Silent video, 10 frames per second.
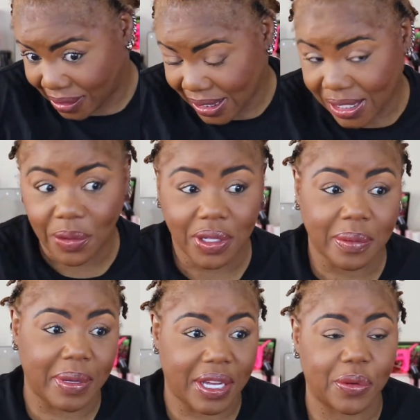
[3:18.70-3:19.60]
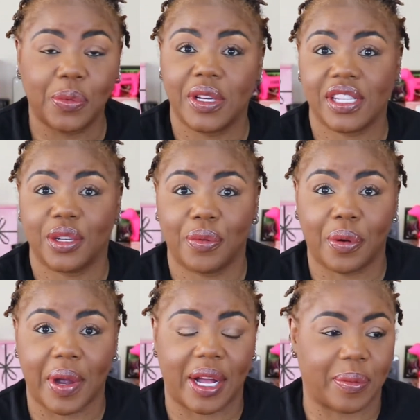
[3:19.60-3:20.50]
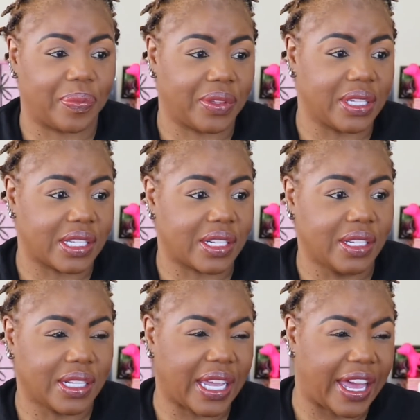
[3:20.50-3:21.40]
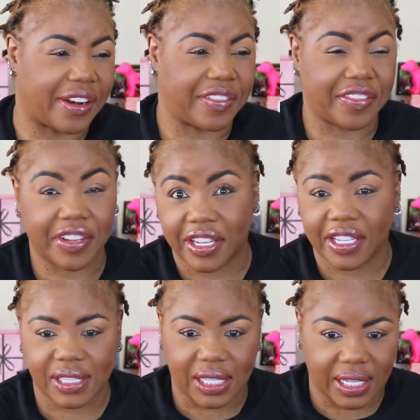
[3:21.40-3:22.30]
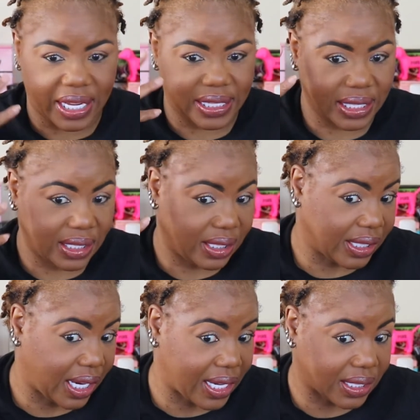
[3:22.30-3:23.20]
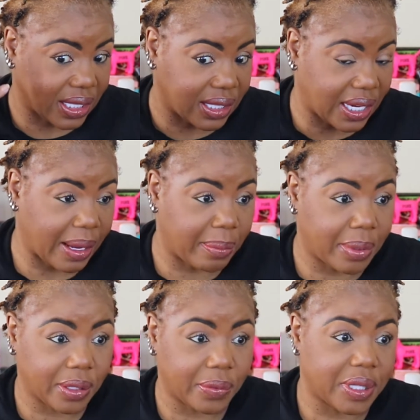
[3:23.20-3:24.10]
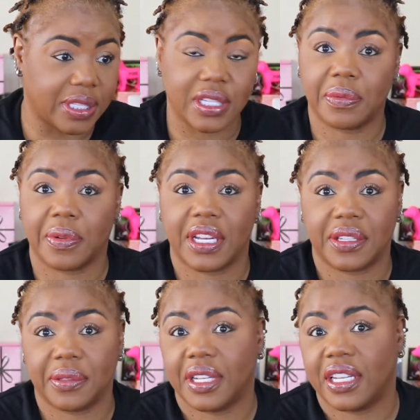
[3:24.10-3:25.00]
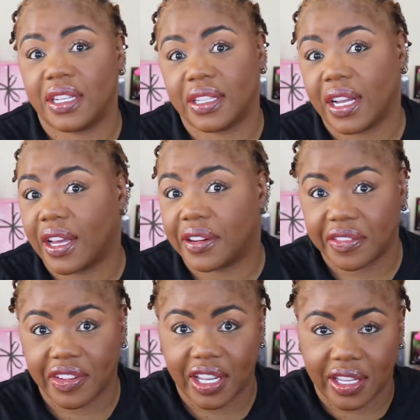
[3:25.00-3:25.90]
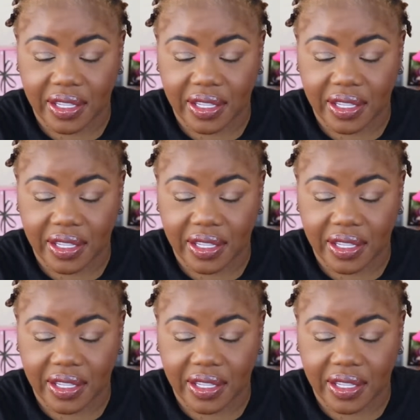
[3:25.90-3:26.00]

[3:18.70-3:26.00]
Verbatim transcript: It's gonna look better once it grow out. It just looked kind of funny because I got these little knots that look like buckwheat just ran through hell and caught on fire.